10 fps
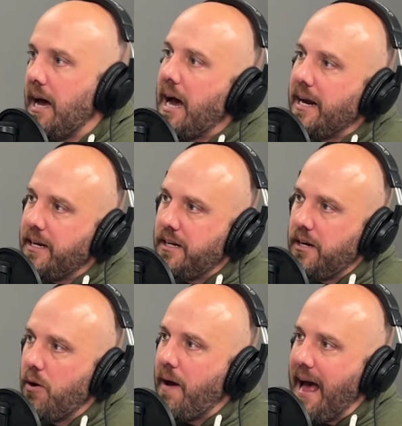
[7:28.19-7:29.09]
I need to
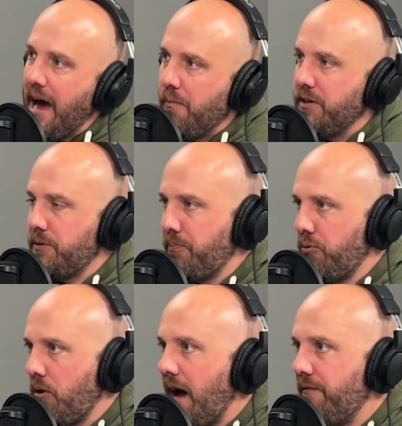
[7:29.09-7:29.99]
know how much
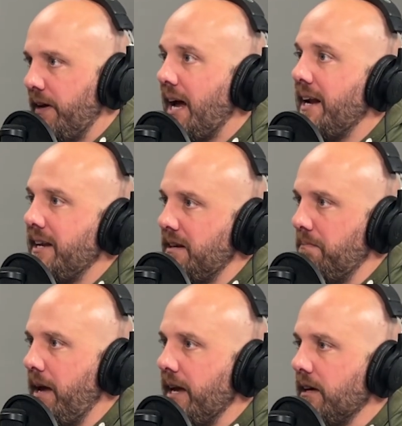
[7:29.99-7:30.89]
profit I need to
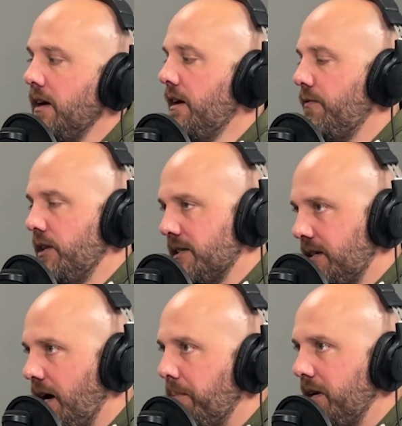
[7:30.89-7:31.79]
make for this
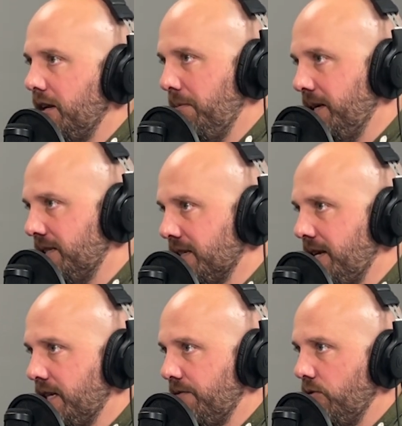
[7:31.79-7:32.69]
company to be
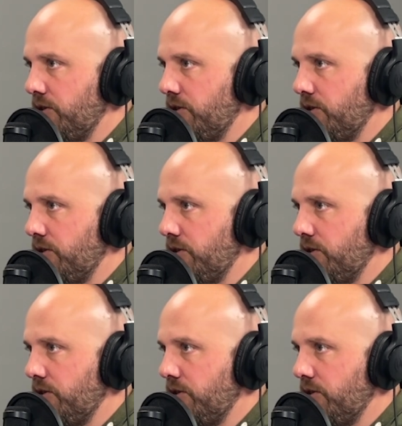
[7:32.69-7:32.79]
successful.